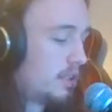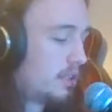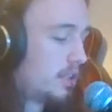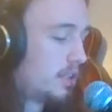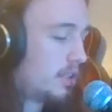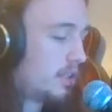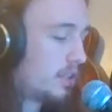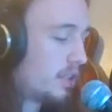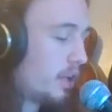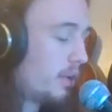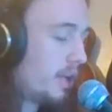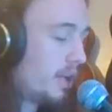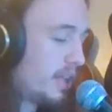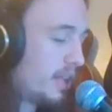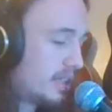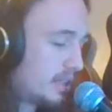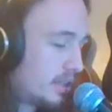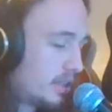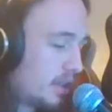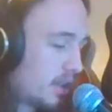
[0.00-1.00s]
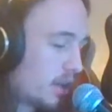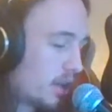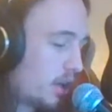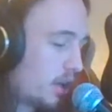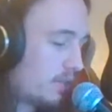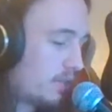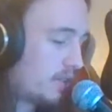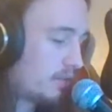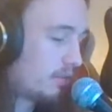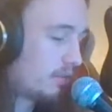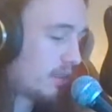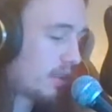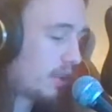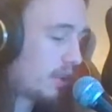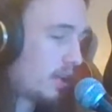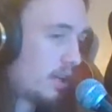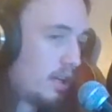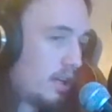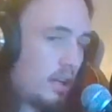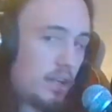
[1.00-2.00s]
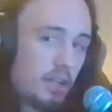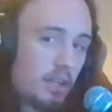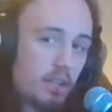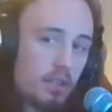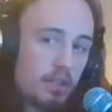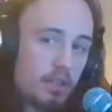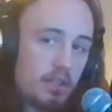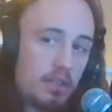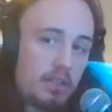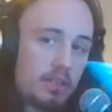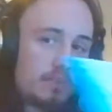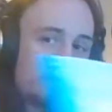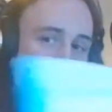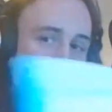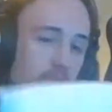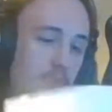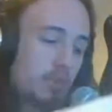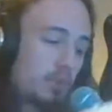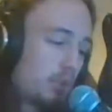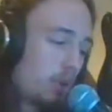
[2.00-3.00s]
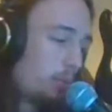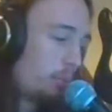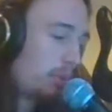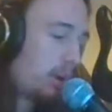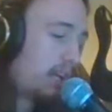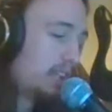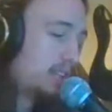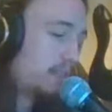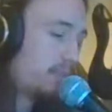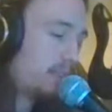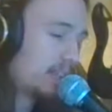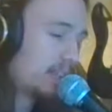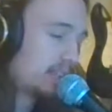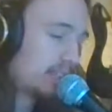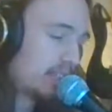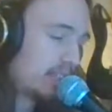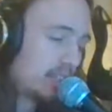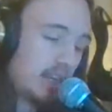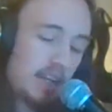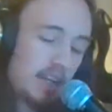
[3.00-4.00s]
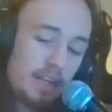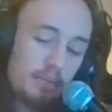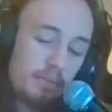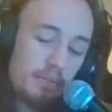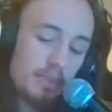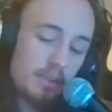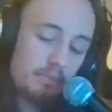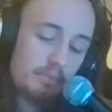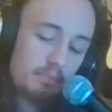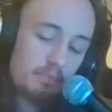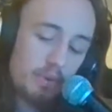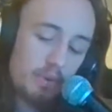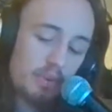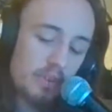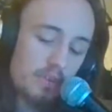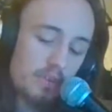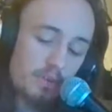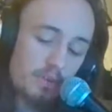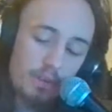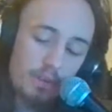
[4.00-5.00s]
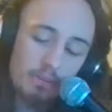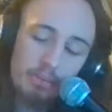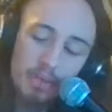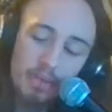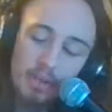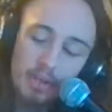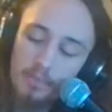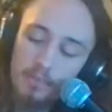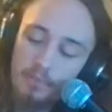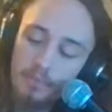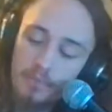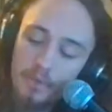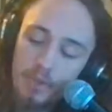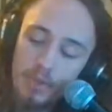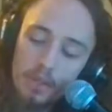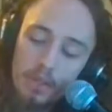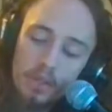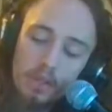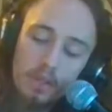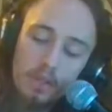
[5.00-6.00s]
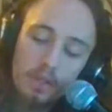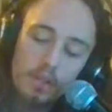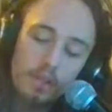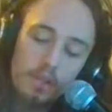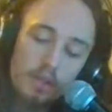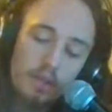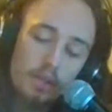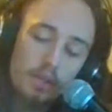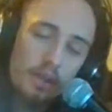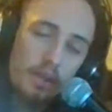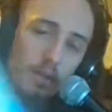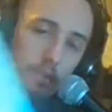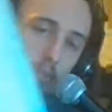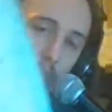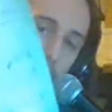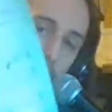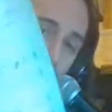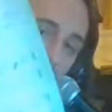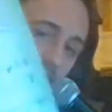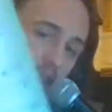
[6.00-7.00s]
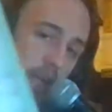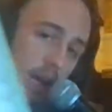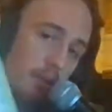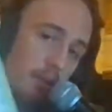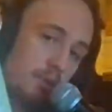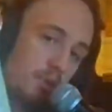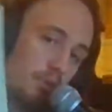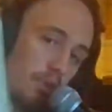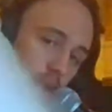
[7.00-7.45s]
So you'll notice I go over this really as comprehensively as I can with a book that's falling apart. We've got tabs